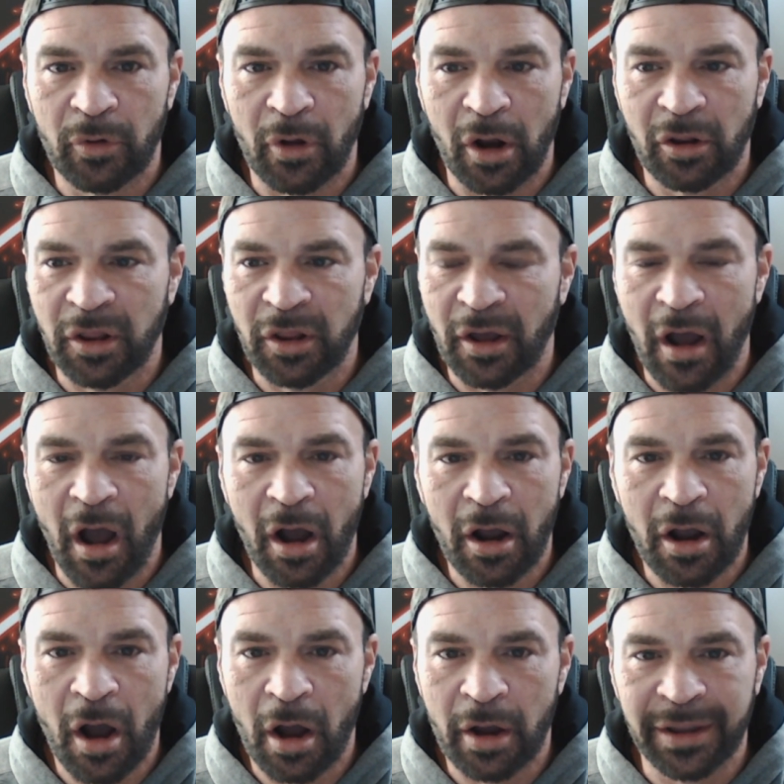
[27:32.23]
hug,
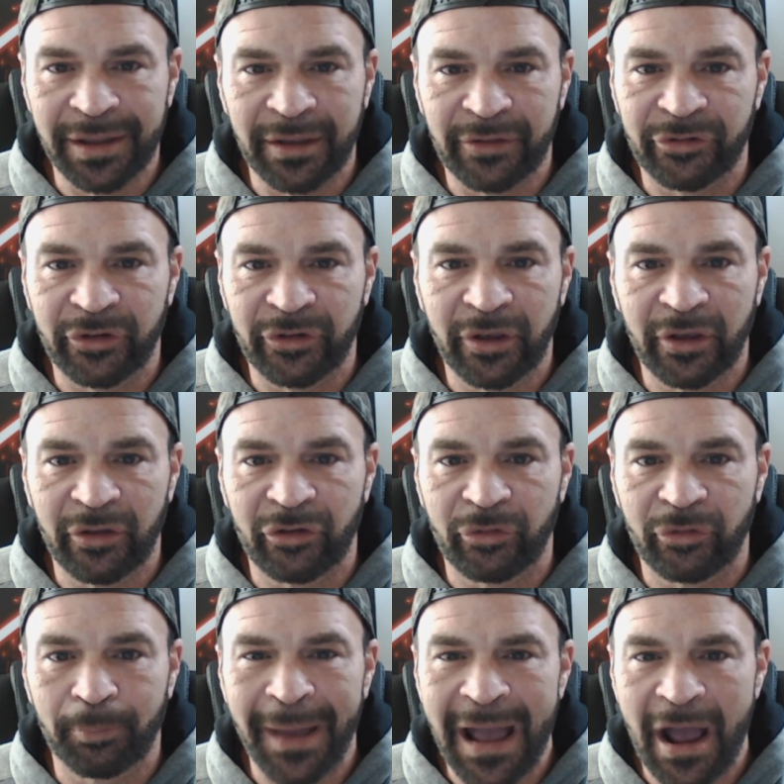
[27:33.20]
hug, kiss, kiss
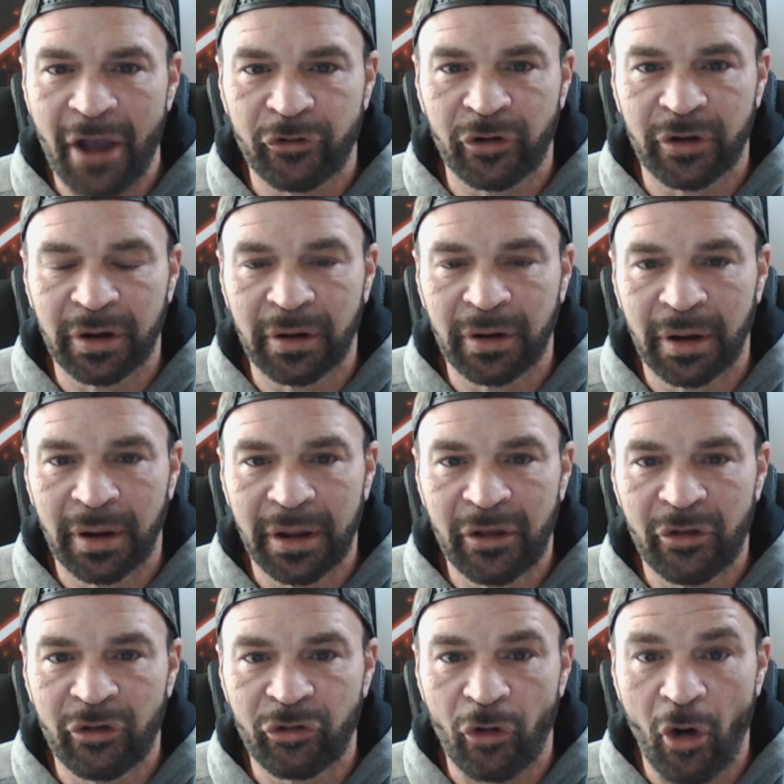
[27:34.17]
passion
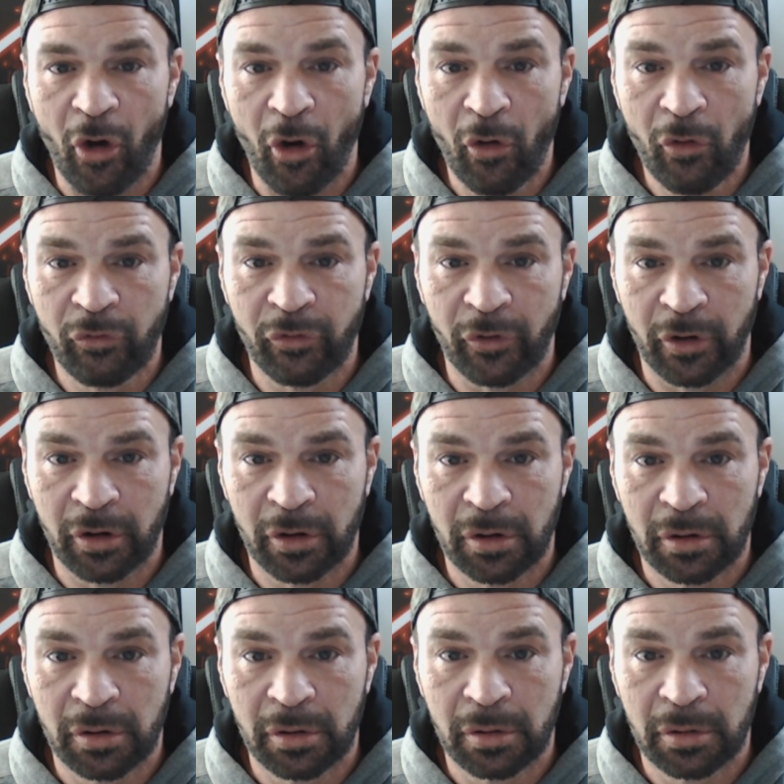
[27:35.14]
is over,
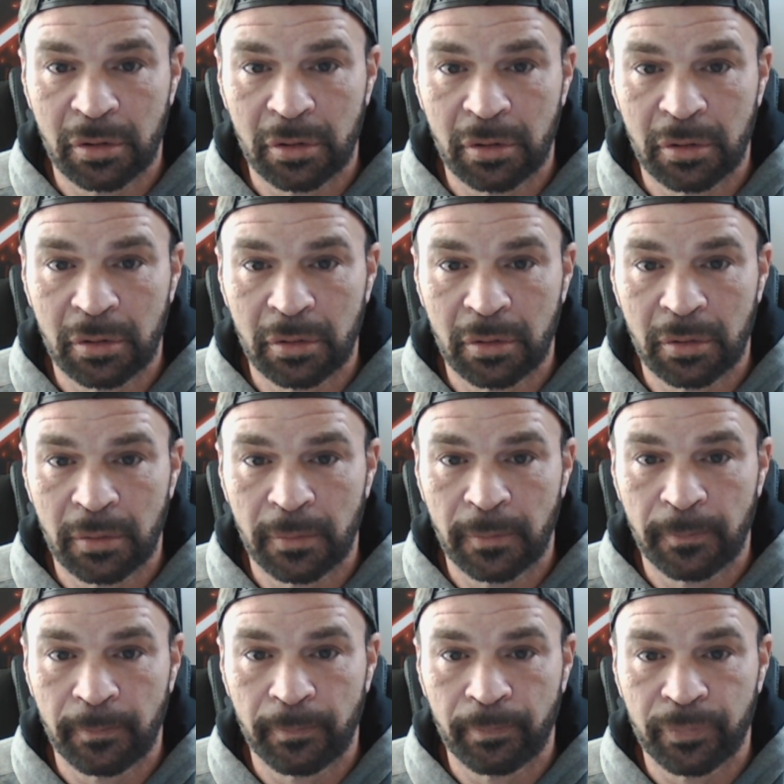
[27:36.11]

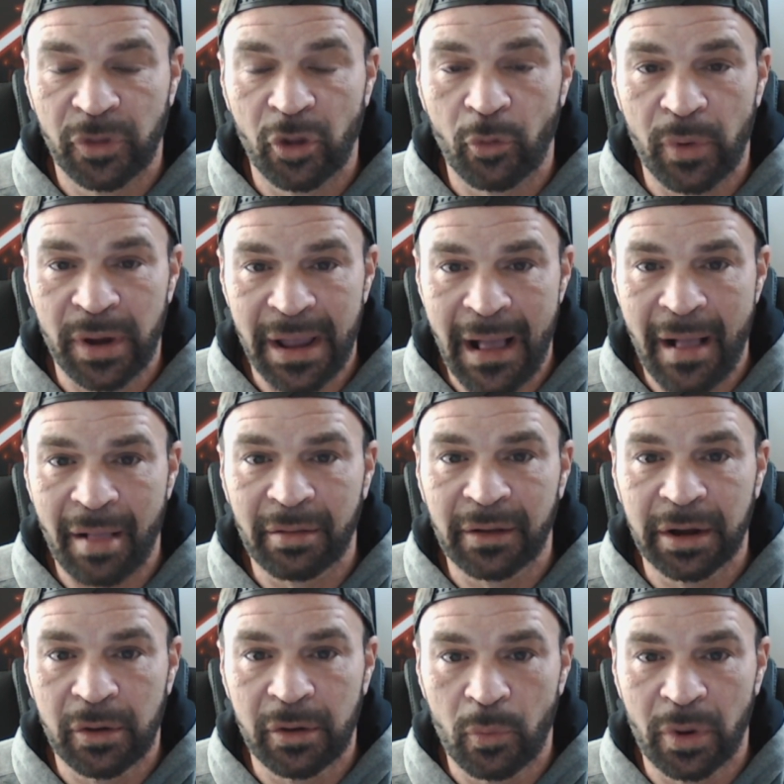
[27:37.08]
the
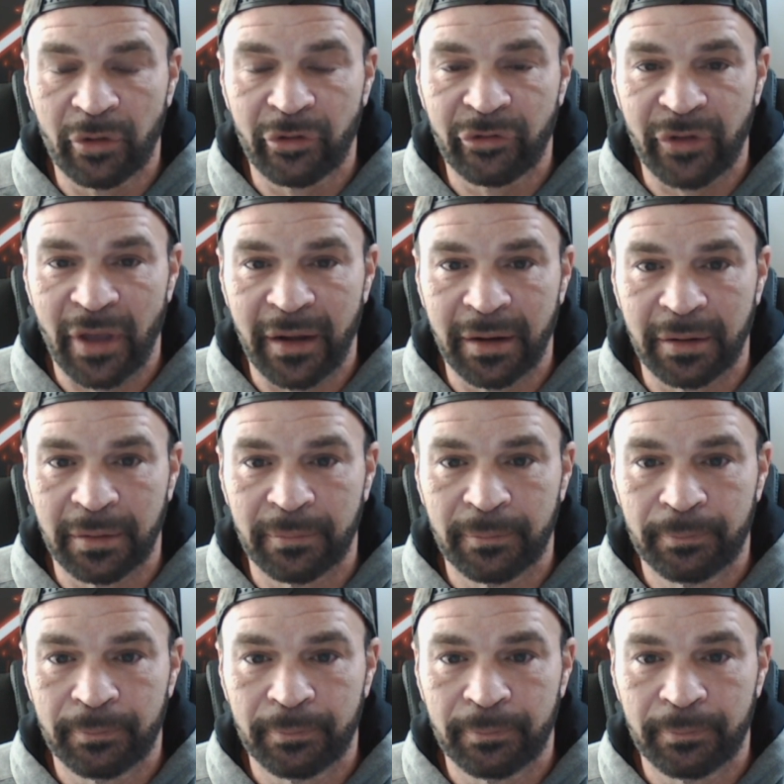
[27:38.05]
reality will set in.